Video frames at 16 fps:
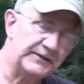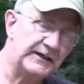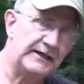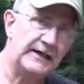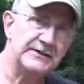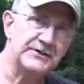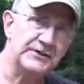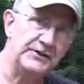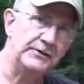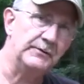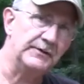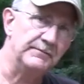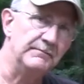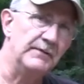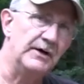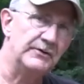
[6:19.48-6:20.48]
what that has to do
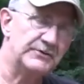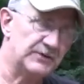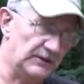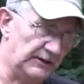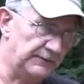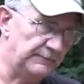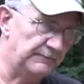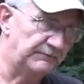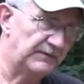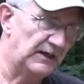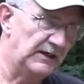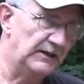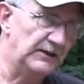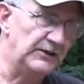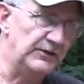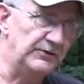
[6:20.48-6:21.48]
with mostly.
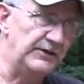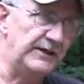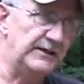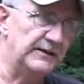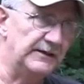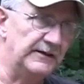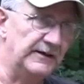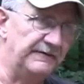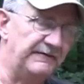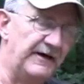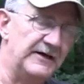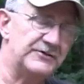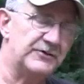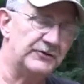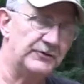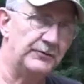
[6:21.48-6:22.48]
You need a
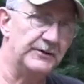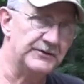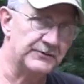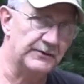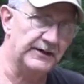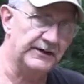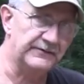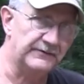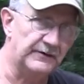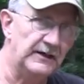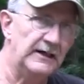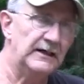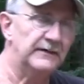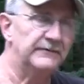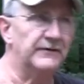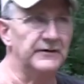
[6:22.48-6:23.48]
faster twist rate.
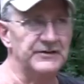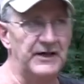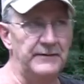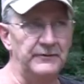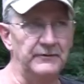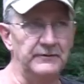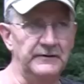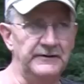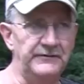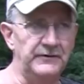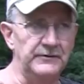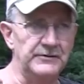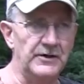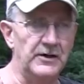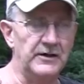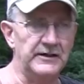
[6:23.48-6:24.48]
For example, if
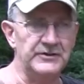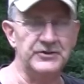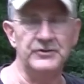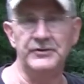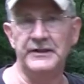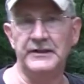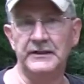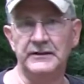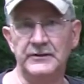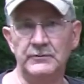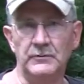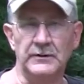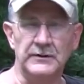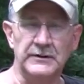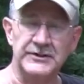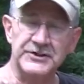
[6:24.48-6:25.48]
you're target shooting and you
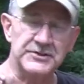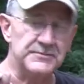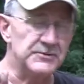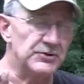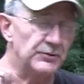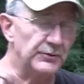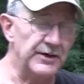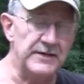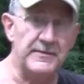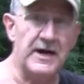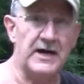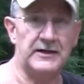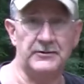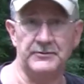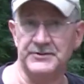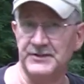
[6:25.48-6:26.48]
want extreme
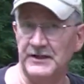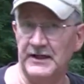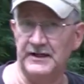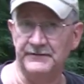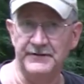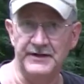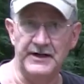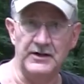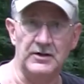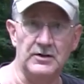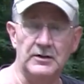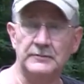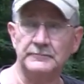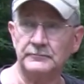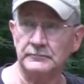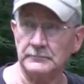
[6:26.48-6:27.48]
accuracy out of an
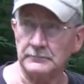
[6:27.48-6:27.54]
AR,